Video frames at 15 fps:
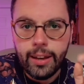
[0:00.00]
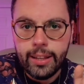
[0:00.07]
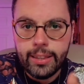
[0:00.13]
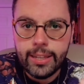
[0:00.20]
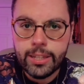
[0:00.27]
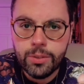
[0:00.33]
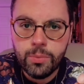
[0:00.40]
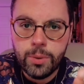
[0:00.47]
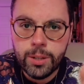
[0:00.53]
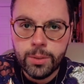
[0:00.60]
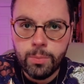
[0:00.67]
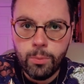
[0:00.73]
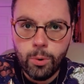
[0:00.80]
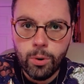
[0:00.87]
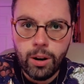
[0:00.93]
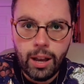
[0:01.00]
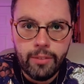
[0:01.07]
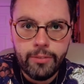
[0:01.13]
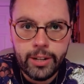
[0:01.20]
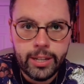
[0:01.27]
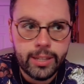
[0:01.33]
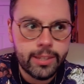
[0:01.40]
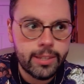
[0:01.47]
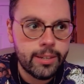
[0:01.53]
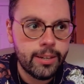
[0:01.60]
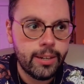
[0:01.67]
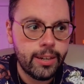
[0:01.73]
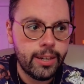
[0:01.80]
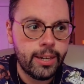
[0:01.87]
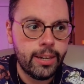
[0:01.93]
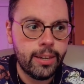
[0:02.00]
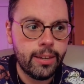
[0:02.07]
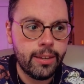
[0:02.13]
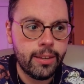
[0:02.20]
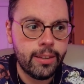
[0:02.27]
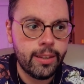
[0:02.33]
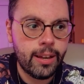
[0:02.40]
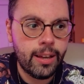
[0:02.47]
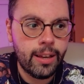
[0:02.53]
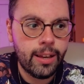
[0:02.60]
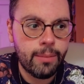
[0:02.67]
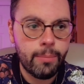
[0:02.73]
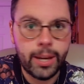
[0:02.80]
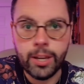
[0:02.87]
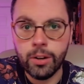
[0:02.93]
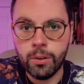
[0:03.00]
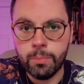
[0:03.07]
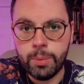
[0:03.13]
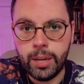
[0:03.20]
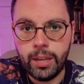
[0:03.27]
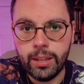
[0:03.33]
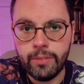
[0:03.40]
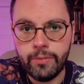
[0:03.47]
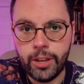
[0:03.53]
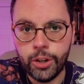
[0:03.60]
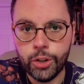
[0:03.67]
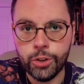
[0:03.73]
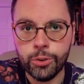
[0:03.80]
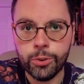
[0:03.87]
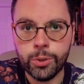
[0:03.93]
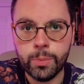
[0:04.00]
And this was more evident in my European adventures,